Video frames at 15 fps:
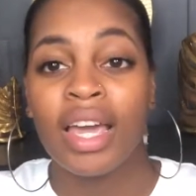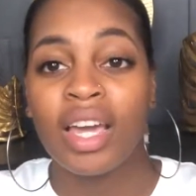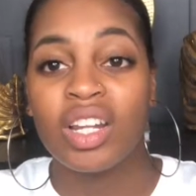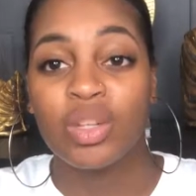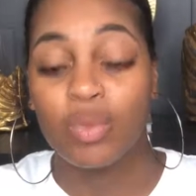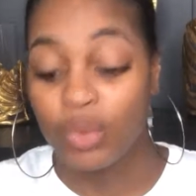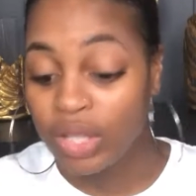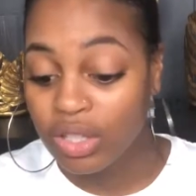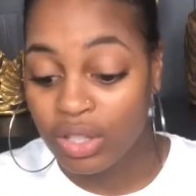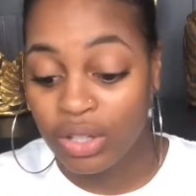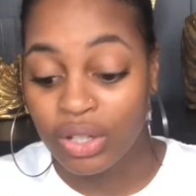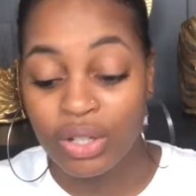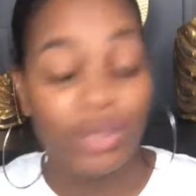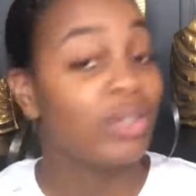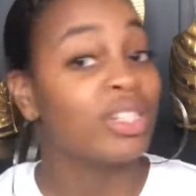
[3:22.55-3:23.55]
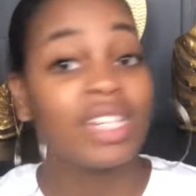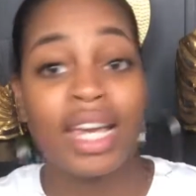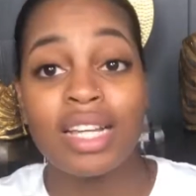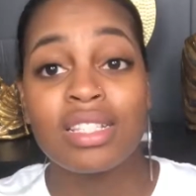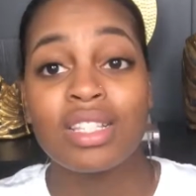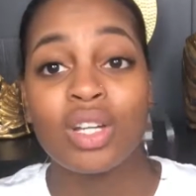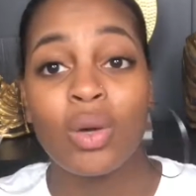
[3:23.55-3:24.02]
and when you're
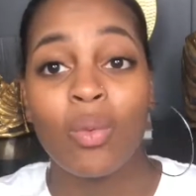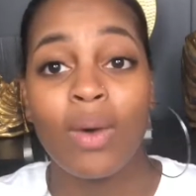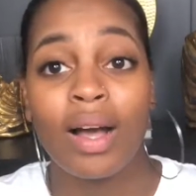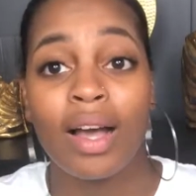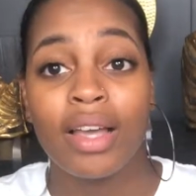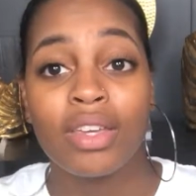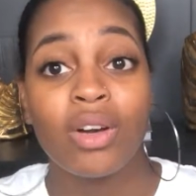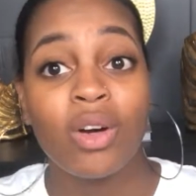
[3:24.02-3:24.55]
tasting a wine,